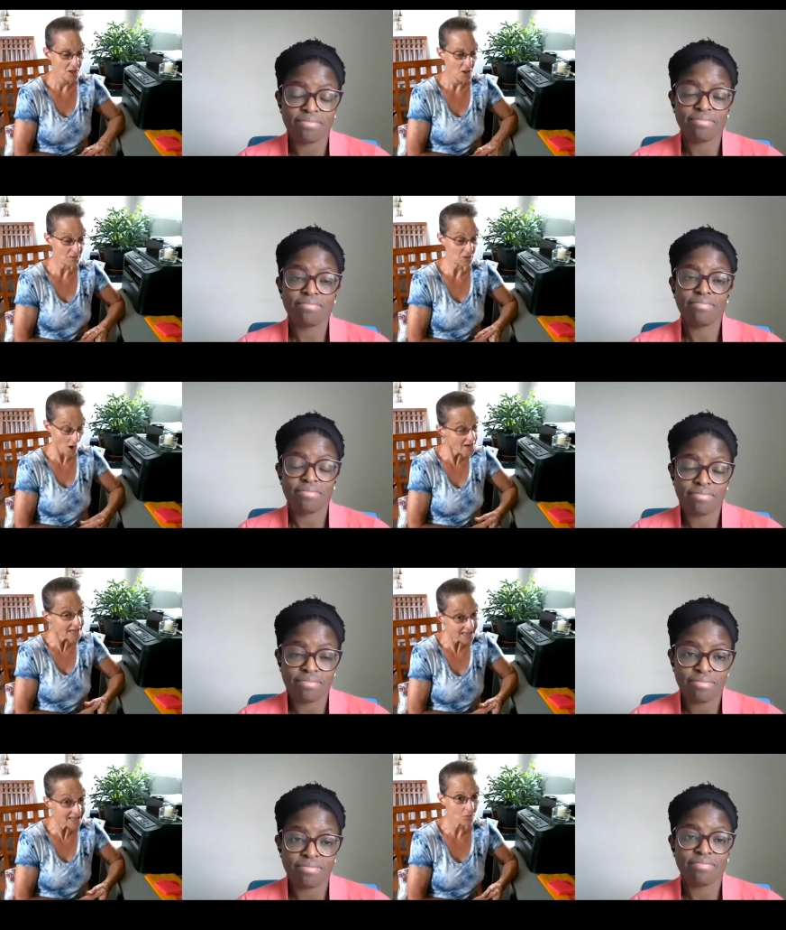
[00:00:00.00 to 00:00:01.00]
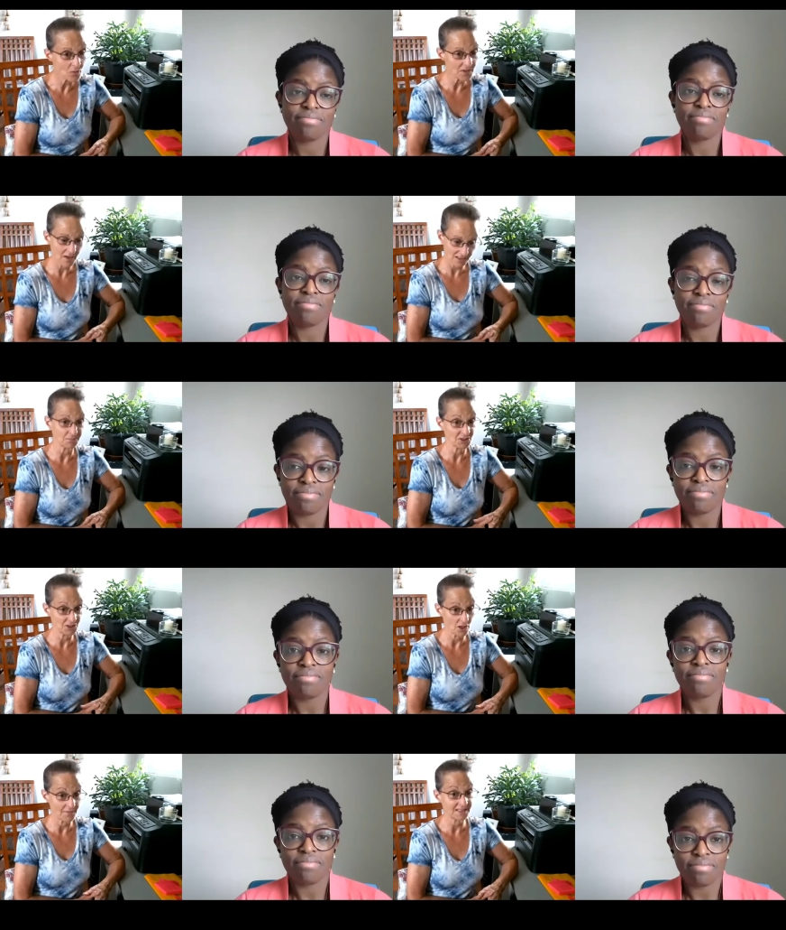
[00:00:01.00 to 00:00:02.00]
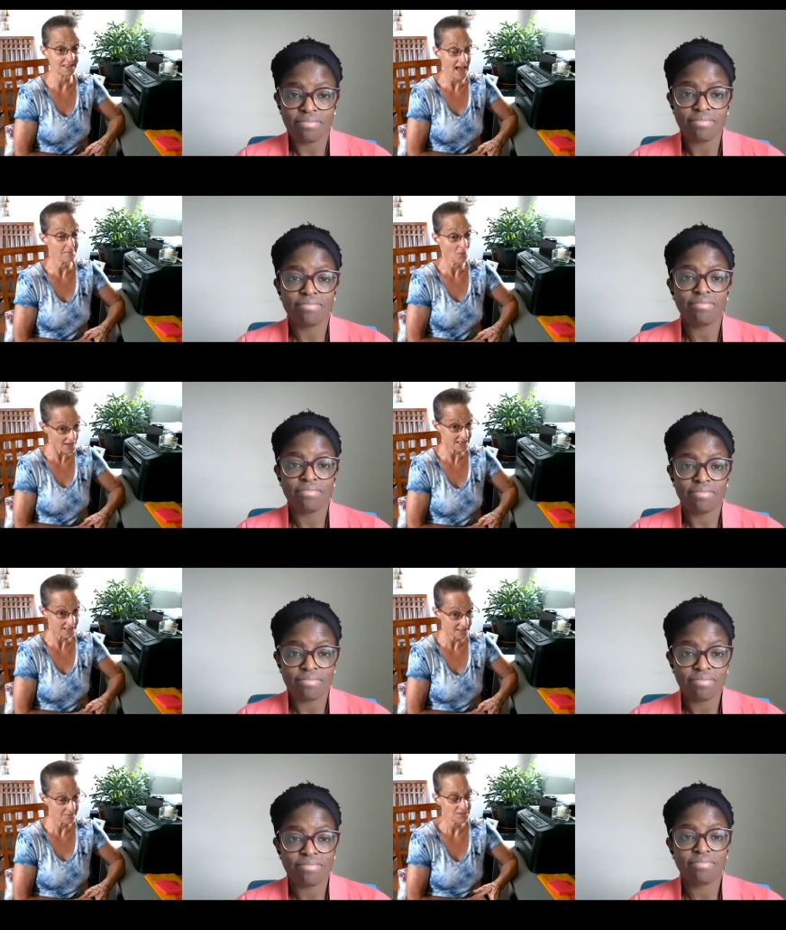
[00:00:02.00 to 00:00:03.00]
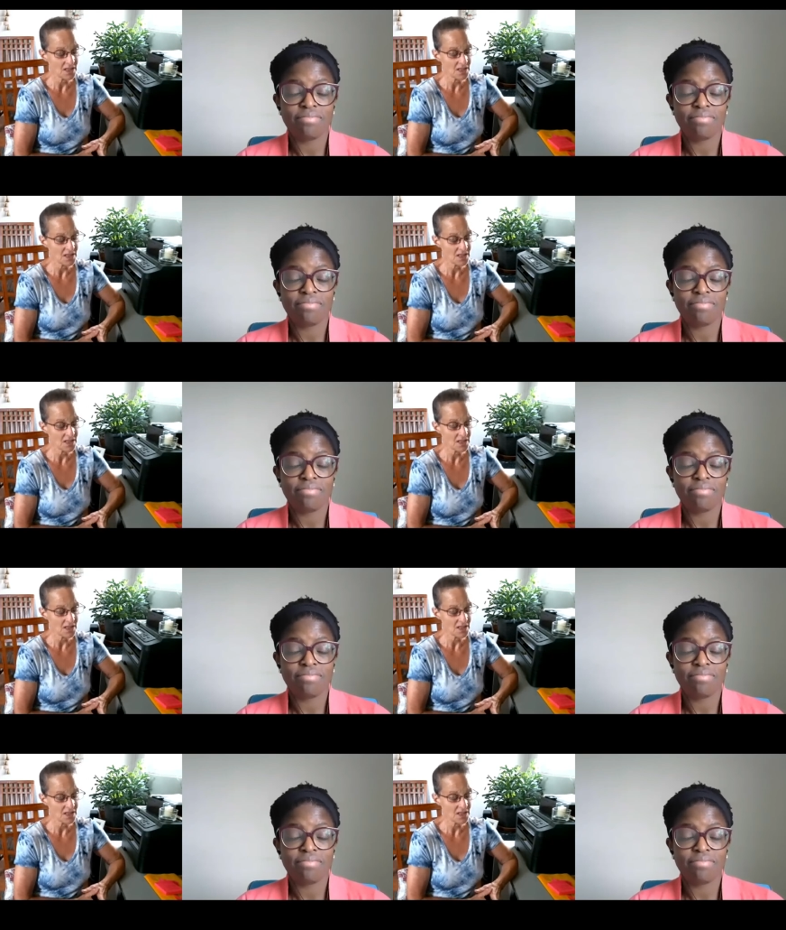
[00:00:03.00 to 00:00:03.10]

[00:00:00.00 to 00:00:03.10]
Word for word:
Speaker 1: be working with customer service and marketing.